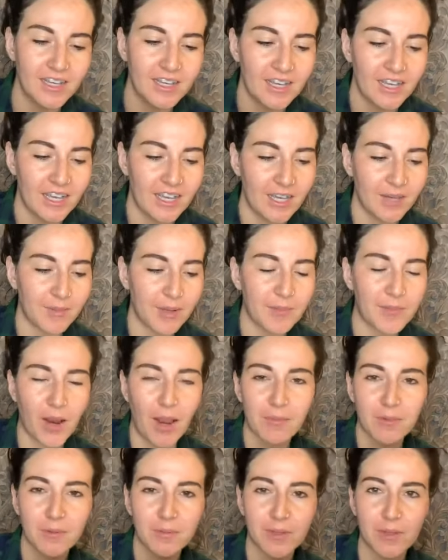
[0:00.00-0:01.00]
I
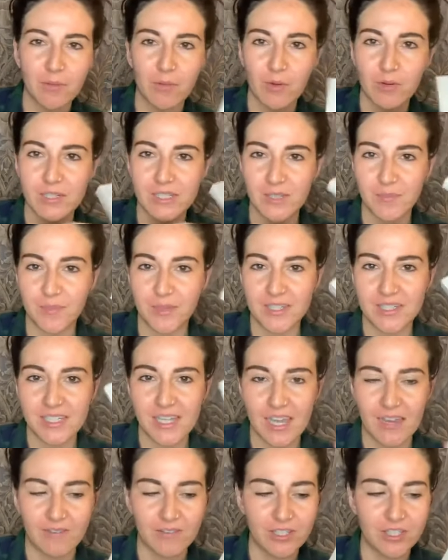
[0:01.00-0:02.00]
probably won't dip into
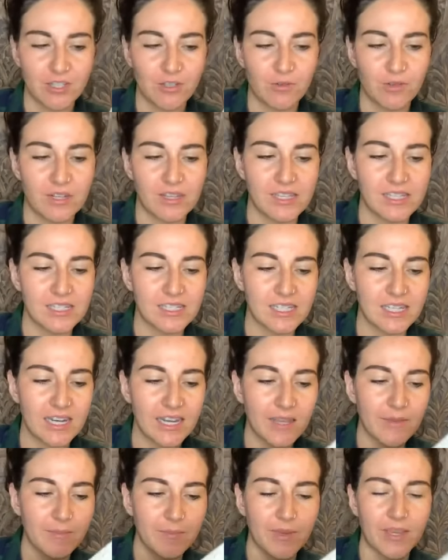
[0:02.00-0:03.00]
every single one of these
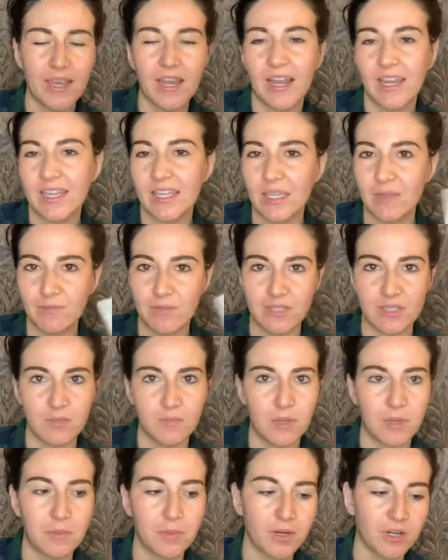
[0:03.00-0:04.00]
tonight, but I keep this in my
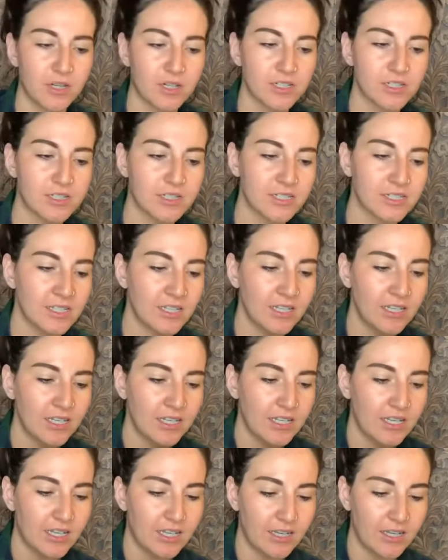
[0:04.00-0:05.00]
purse
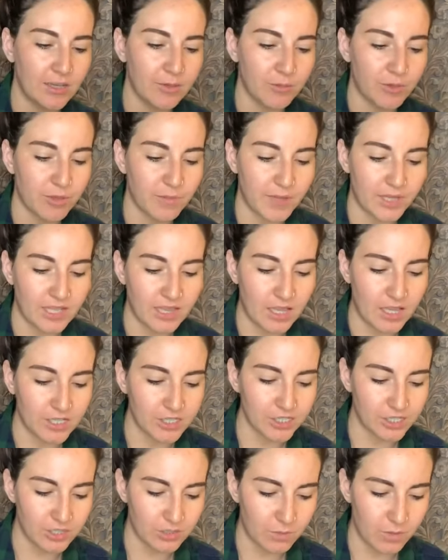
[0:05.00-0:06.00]
with my clutch
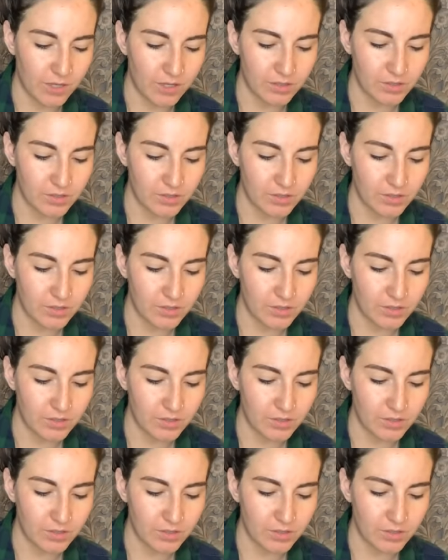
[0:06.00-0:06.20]
as well.